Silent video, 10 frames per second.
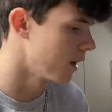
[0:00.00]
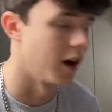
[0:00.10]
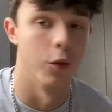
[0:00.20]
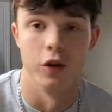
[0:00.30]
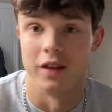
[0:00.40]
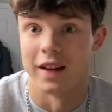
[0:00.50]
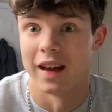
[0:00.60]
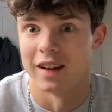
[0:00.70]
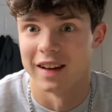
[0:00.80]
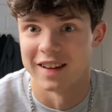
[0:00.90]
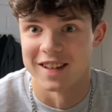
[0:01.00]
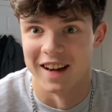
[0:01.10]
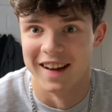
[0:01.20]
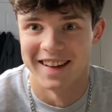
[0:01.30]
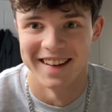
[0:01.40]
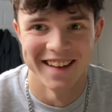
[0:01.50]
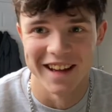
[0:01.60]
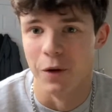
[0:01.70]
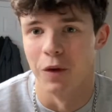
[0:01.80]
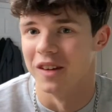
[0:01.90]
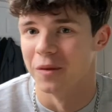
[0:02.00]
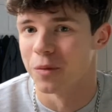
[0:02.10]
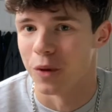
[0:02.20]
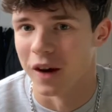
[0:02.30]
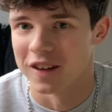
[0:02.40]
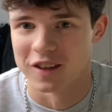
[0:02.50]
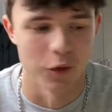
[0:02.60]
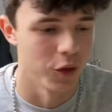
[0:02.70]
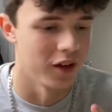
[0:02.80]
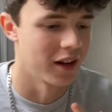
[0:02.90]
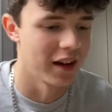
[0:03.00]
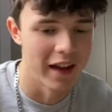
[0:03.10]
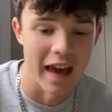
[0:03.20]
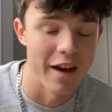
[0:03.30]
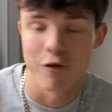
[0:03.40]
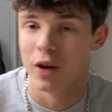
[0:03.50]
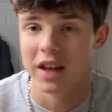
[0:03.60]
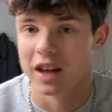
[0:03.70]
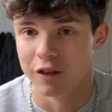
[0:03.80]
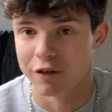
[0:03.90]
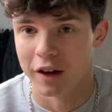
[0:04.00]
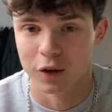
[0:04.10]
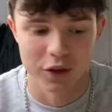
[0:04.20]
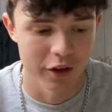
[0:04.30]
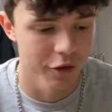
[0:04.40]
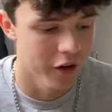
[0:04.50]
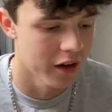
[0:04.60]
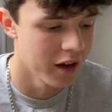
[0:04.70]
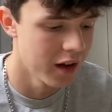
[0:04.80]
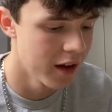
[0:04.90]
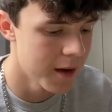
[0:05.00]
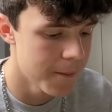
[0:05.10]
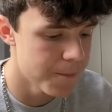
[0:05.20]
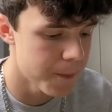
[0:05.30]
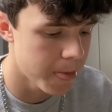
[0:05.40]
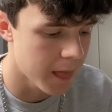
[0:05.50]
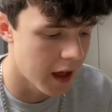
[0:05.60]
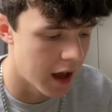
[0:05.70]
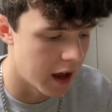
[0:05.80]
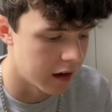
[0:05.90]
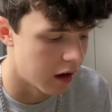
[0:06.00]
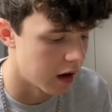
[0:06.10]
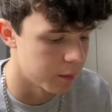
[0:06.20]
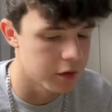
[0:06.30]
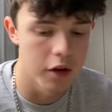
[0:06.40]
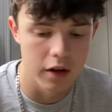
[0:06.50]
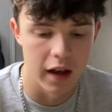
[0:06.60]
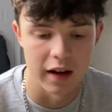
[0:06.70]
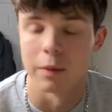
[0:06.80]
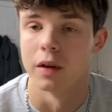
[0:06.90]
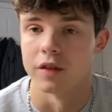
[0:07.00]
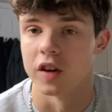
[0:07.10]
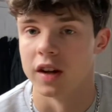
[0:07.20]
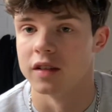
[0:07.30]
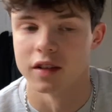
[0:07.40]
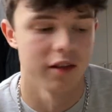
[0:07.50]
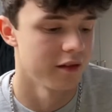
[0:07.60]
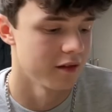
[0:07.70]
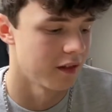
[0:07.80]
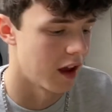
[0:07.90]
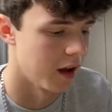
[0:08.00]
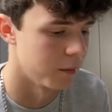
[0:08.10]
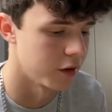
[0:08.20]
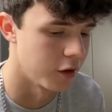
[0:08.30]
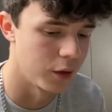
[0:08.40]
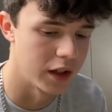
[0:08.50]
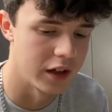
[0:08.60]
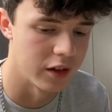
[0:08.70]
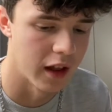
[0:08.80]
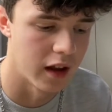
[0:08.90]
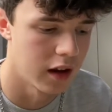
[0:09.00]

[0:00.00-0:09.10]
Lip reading: I wouldn't get a letter. It wouldn't press, it wouldn't click. Every key felt different. And I am so glad Apple have changed so quickly to that.